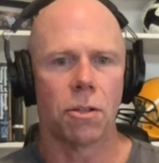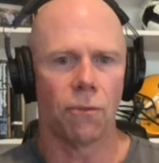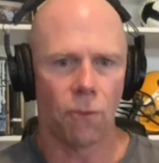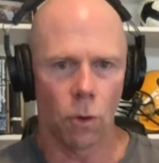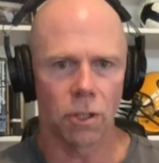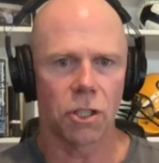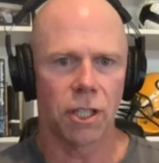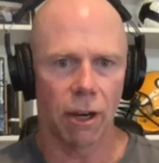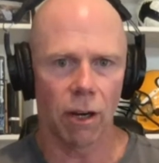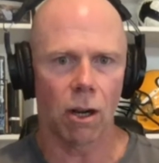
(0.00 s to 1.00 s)
force
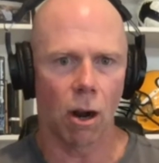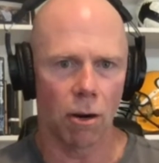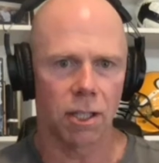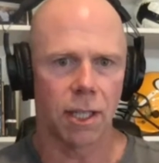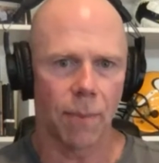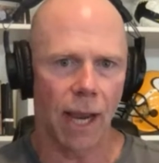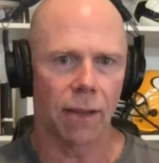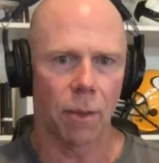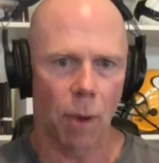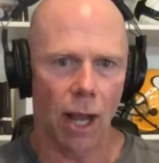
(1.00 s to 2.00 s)
Derek Carr to sit back in
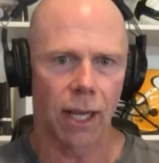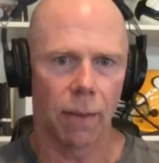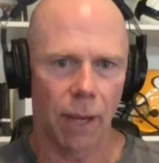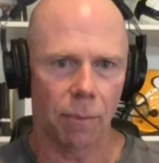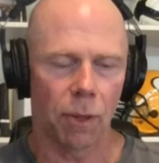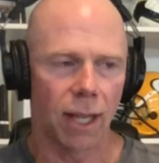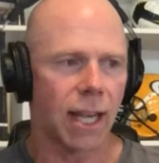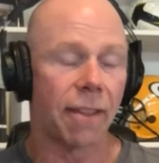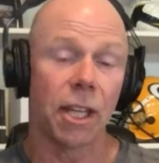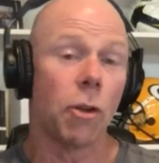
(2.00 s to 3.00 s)
the pocket and make plays. I
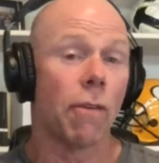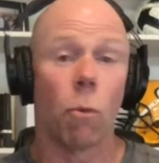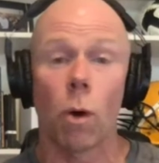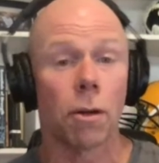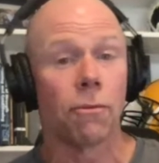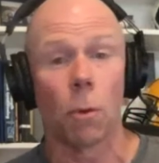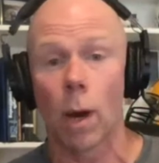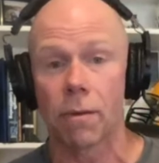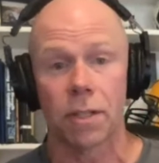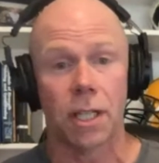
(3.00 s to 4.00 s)
think you have wonderful
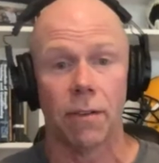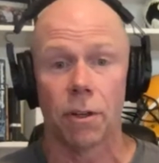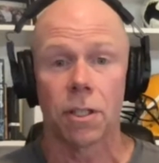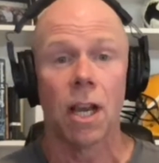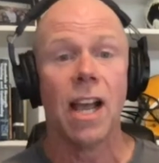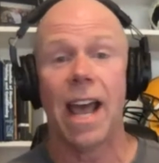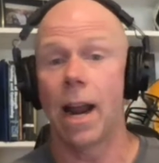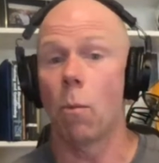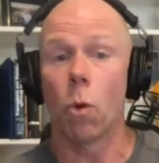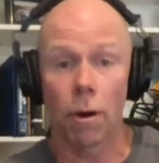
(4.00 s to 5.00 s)
wide receivers, and
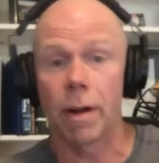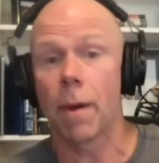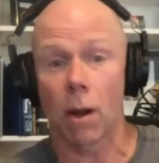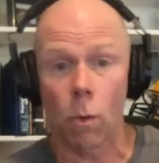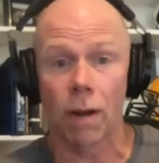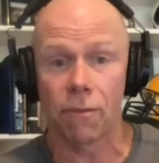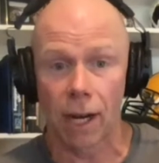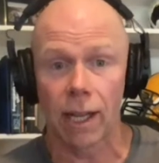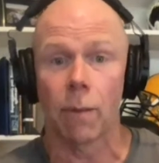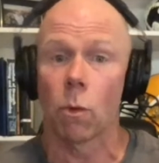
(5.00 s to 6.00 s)
I'm worried about, quite
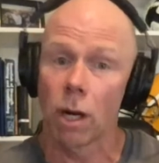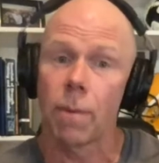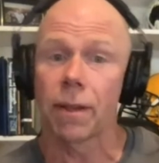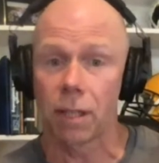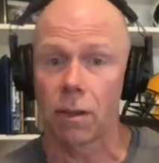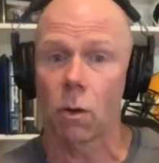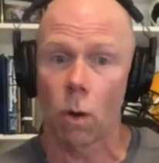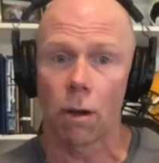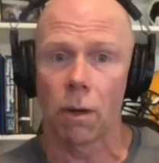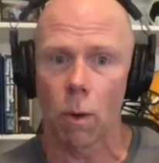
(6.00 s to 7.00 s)
frankly, the
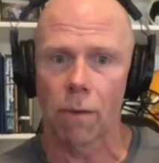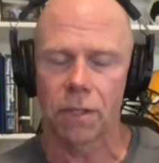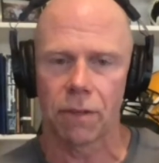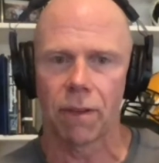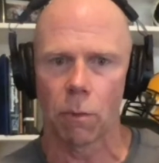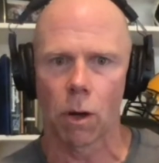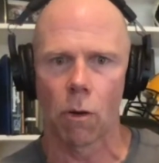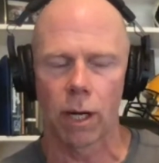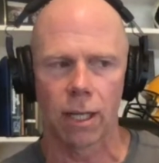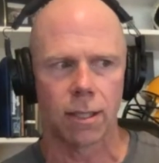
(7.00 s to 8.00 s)
quality of wide receiver that we're going
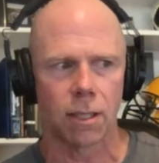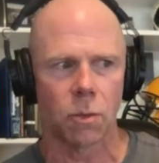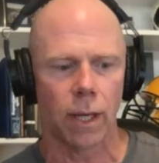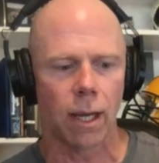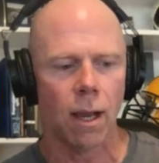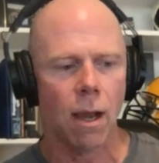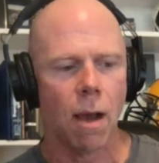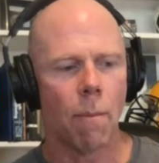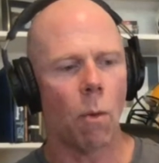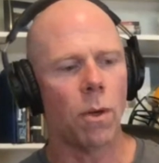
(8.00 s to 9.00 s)
against this week.
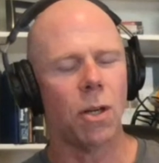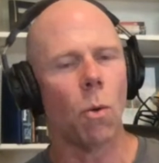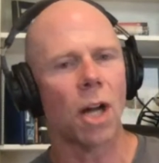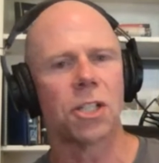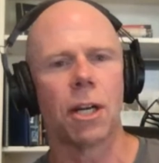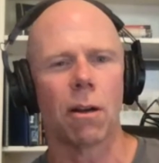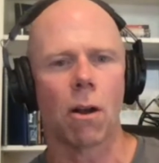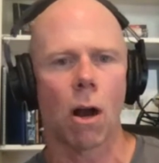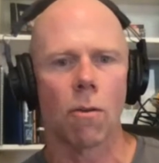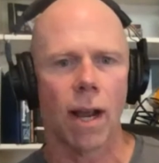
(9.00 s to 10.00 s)
But when you watch Derek
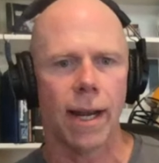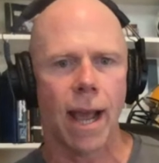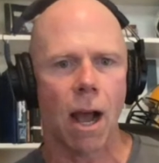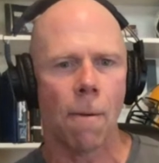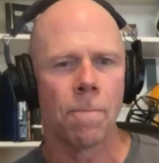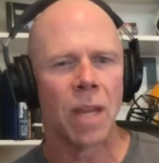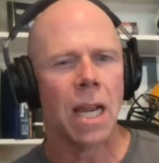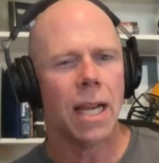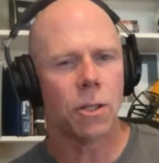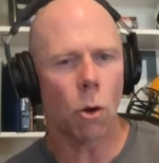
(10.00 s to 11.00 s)
Carr right now,
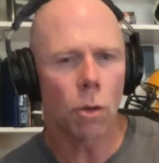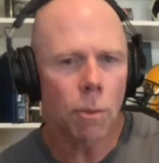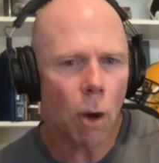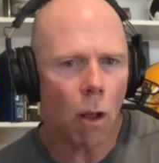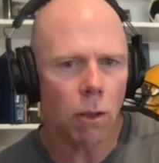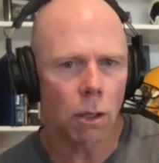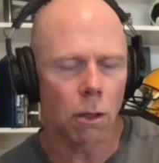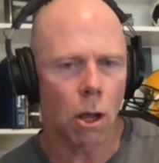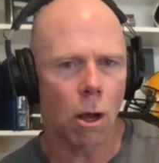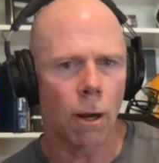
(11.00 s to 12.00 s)
he's holding the ball a little
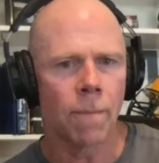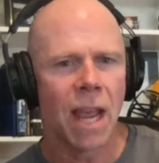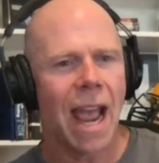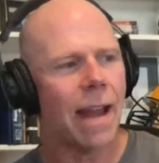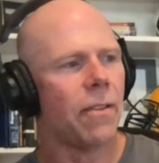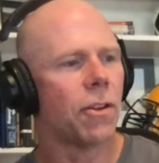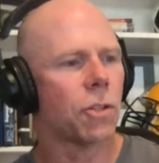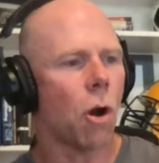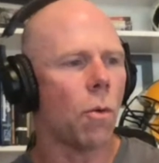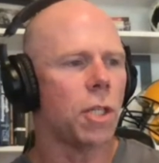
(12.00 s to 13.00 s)
long, and there's
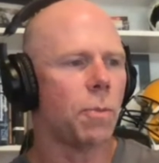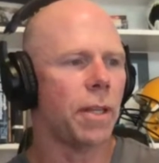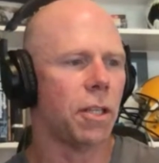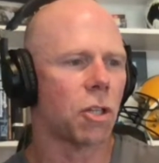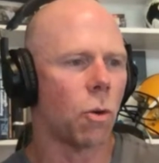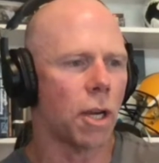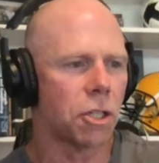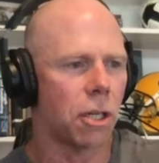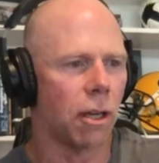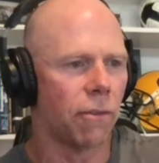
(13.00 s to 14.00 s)
always been this
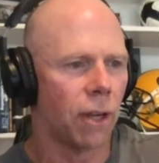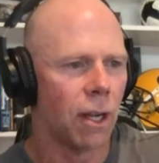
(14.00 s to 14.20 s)
question of,